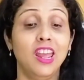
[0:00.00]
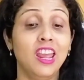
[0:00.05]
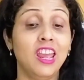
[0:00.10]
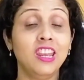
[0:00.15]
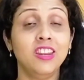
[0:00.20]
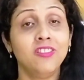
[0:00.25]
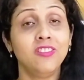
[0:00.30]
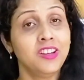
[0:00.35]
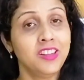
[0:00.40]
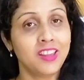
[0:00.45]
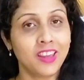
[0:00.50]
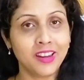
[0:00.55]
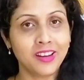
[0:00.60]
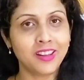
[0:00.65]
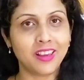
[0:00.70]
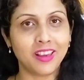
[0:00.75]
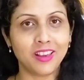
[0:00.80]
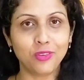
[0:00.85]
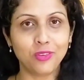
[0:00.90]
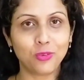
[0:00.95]
Anyone
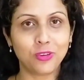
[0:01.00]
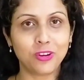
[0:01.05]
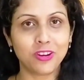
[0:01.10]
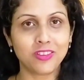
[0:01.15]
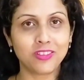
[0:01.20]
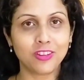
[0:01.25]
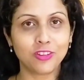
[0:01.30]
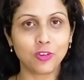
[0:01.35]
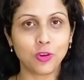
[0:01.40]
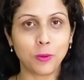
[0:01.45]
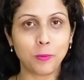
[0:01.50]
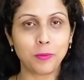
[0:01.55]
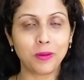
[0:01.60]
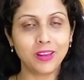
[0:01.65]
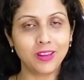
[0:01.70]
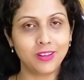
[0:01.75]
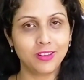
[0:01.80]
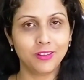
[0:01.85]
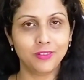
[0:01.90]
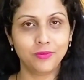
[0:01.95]
can guess what is the
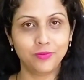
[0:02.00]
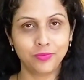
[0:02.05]
topic?